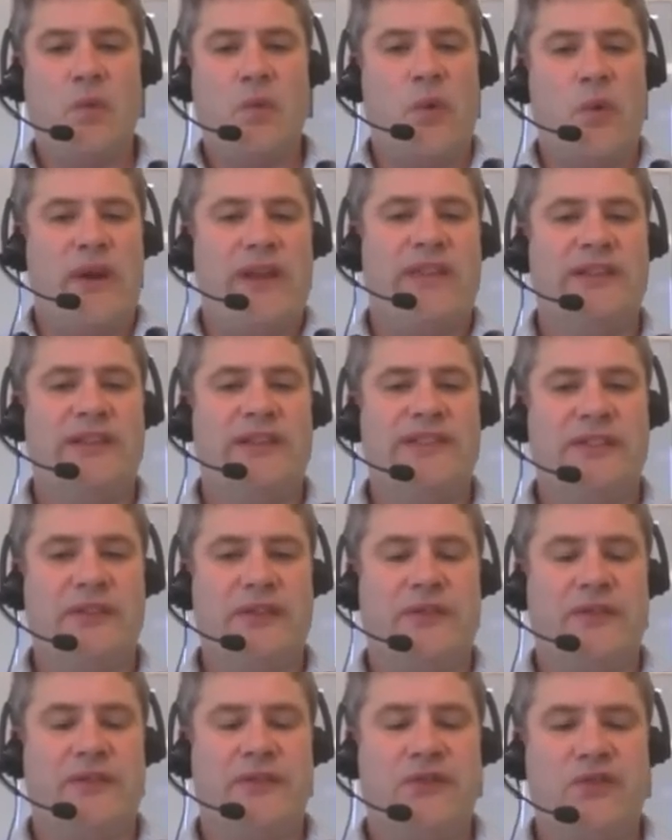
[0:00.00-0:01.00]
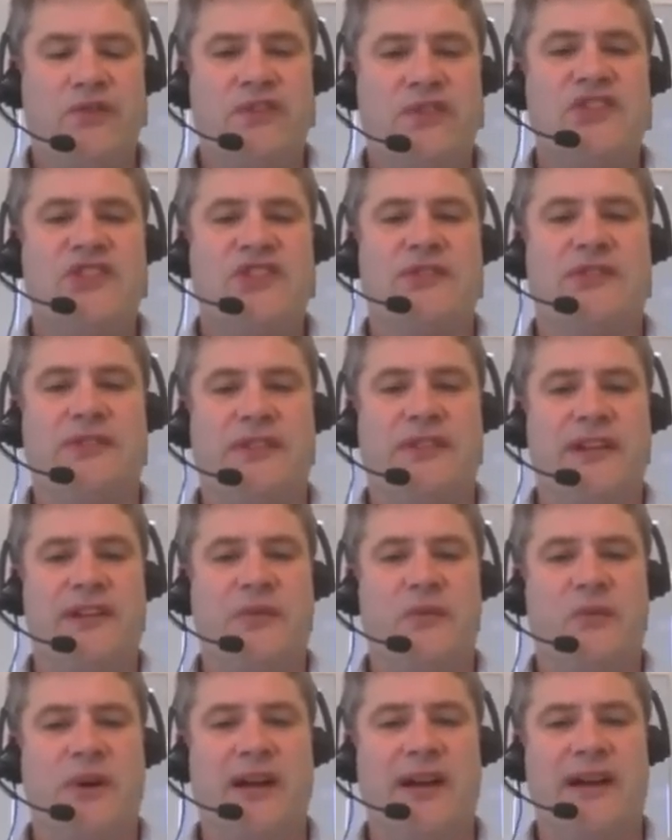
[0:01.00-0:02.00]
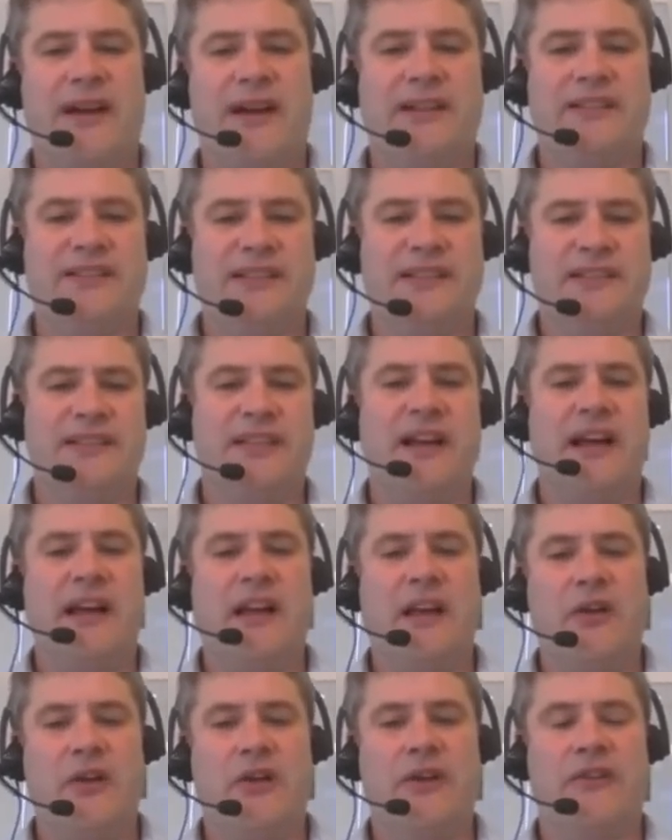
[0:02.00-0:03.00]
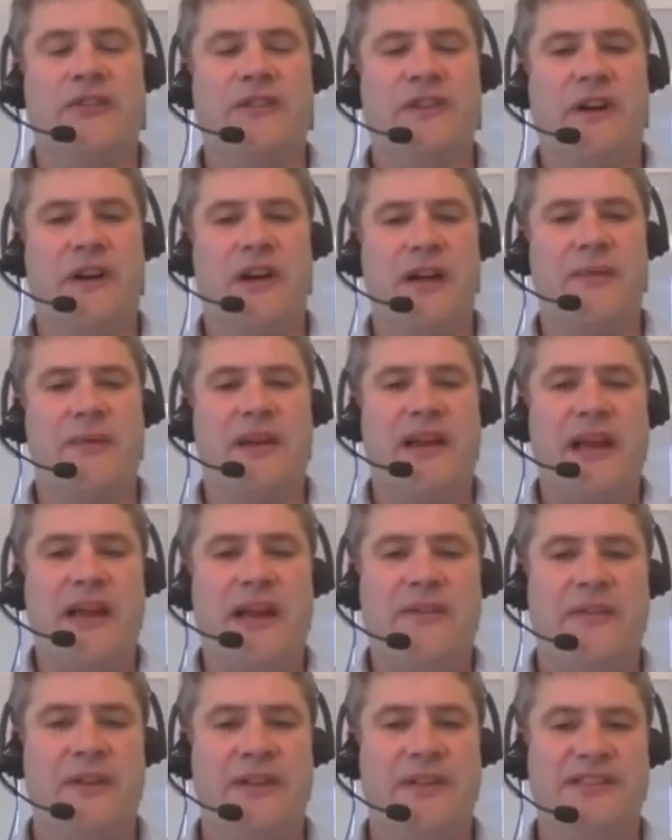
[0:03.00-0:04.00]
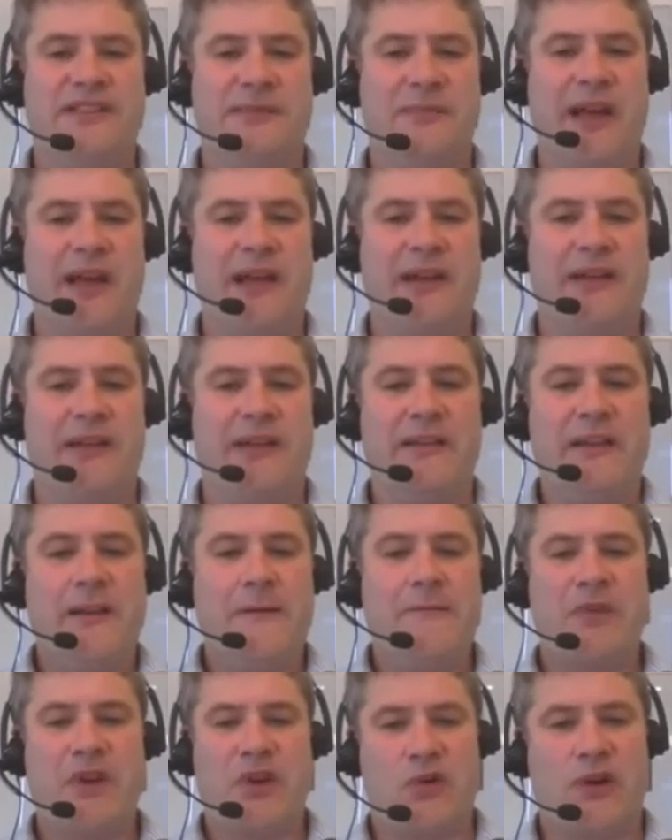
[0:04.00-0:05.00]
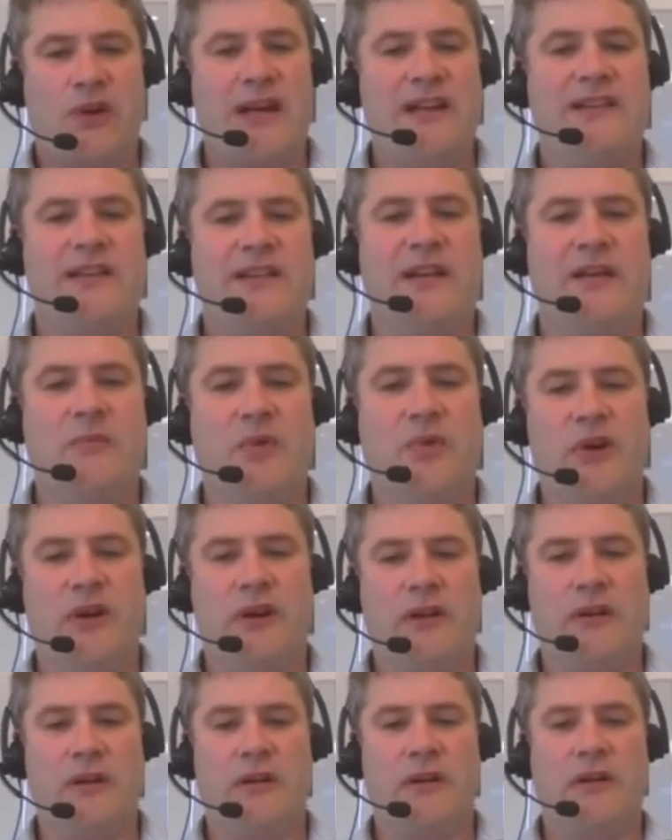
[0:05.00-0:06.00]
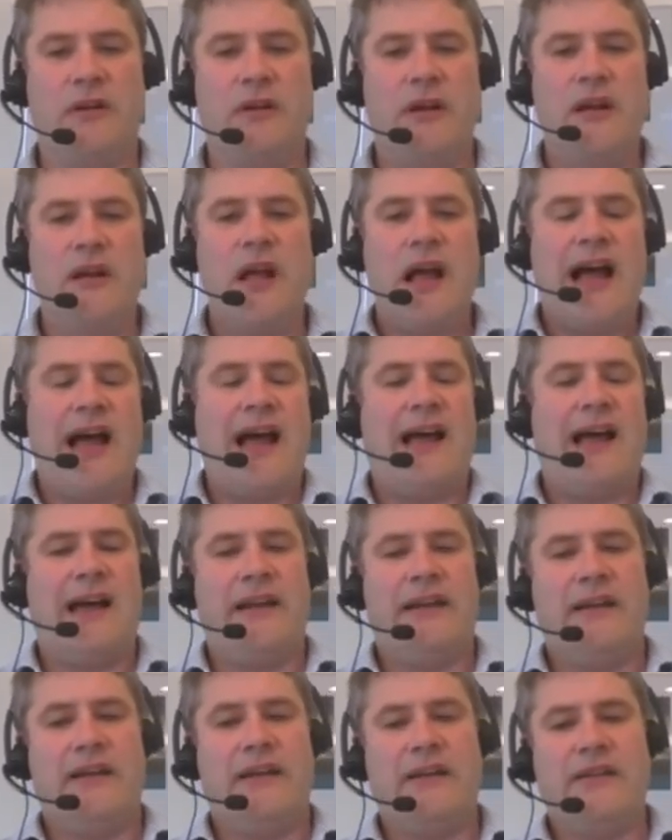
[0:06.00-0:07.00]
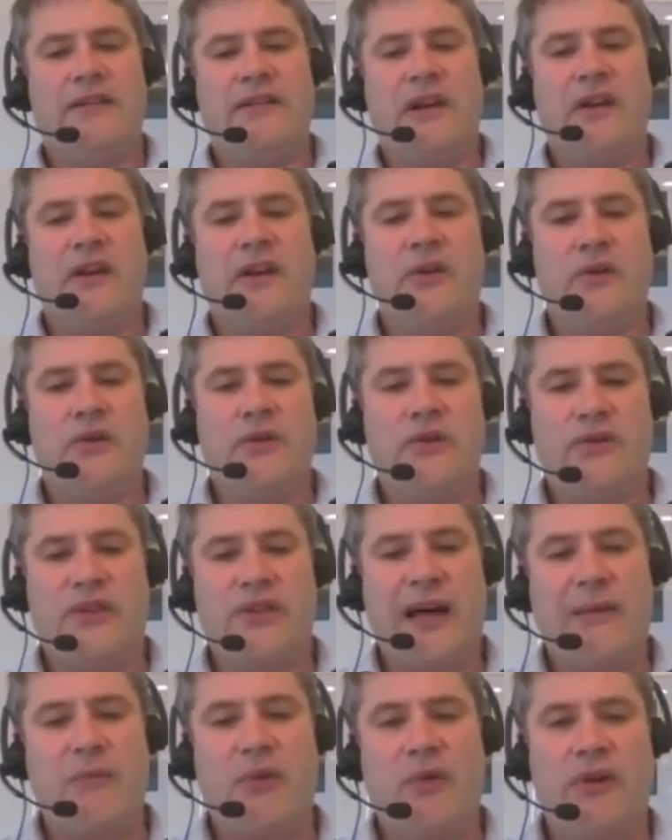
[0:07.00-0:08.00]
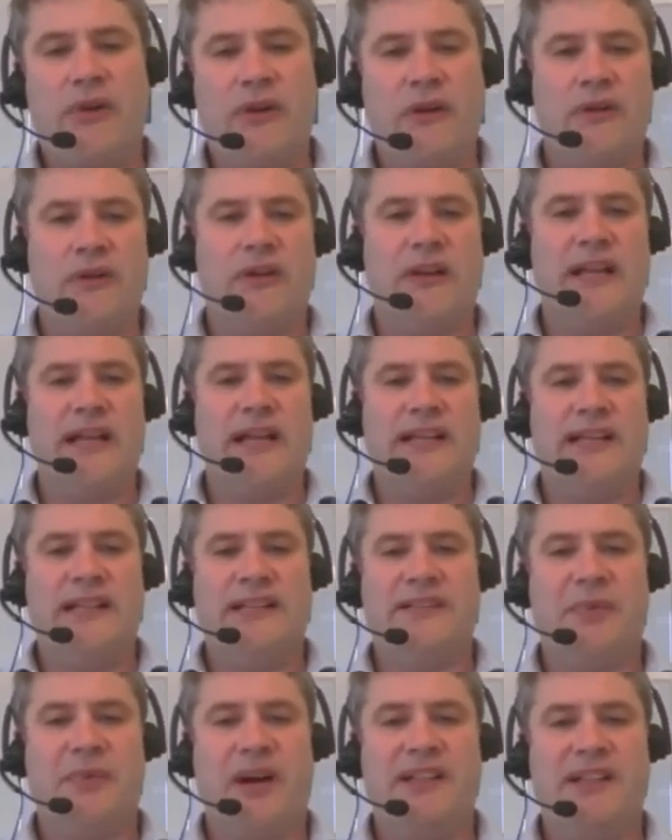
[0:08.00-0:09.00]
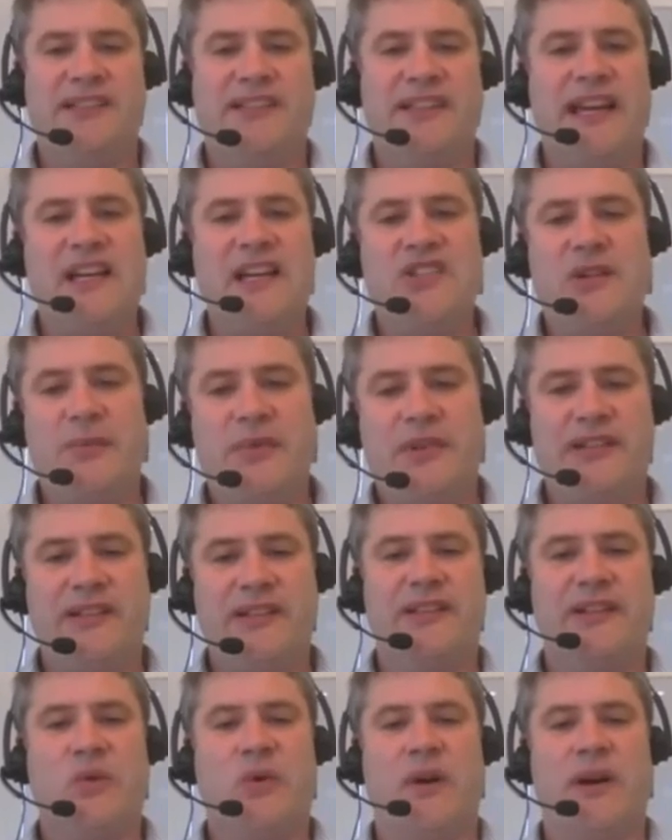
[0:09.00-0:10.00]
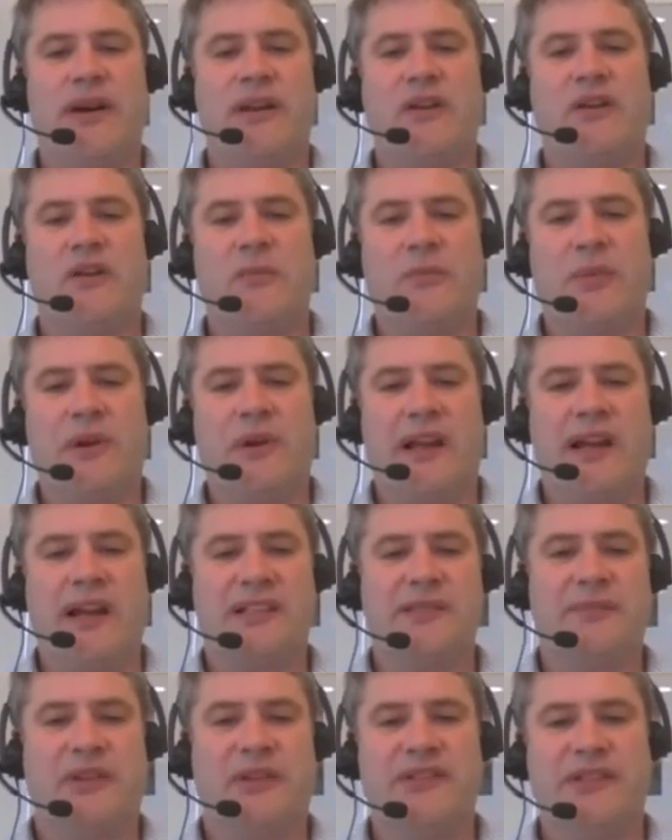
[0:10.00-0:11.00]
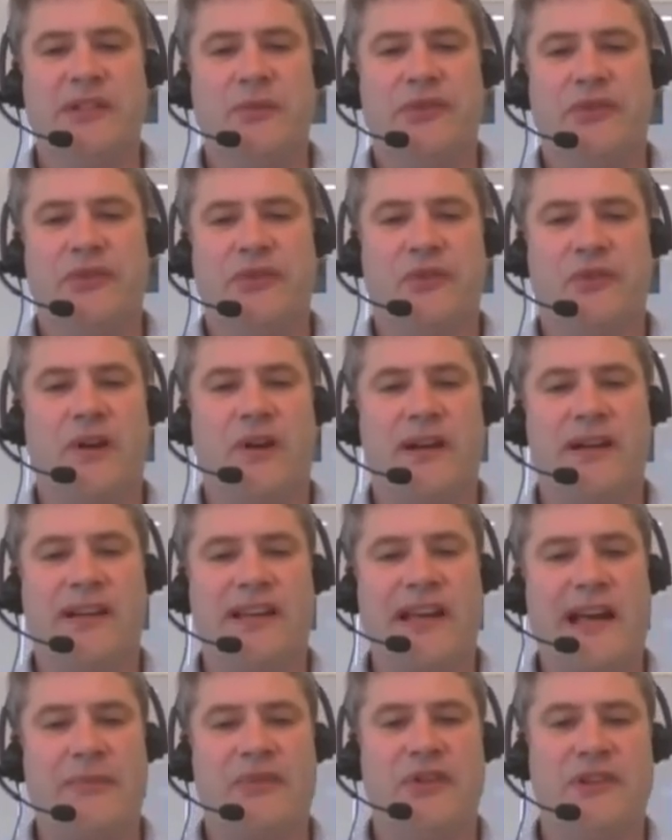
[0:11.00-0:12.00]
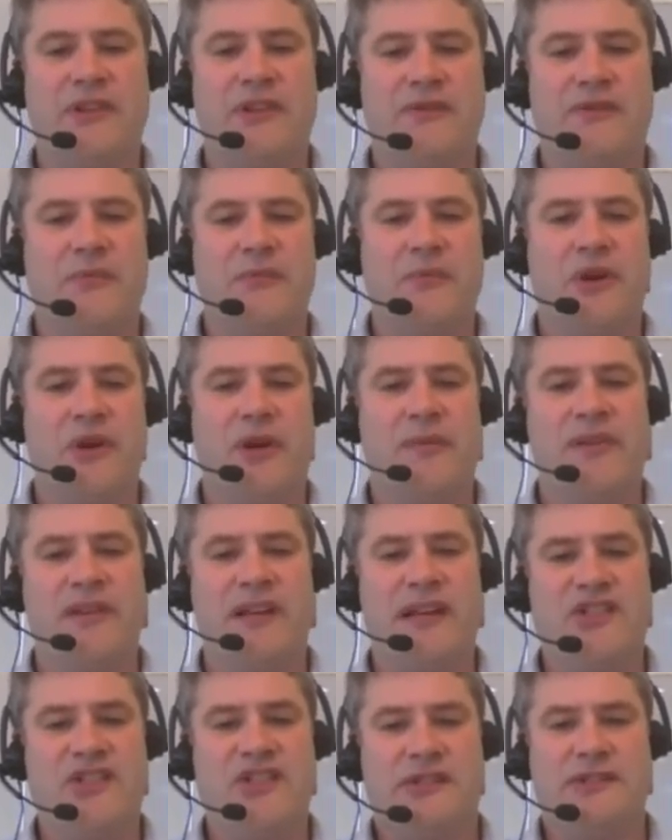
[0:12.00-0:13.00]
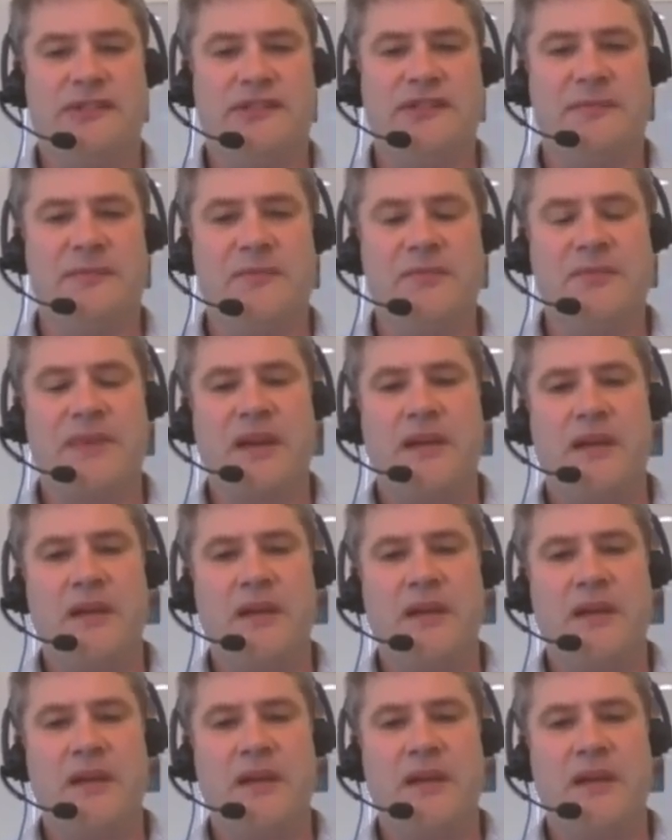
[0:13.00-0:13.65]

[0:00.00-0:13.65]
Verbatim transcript: With the sort of traditional data warehouses, a lot of time and effort is spent creating a model and you know that model is by its nature potentially quite complex because you want to try and capture different permutations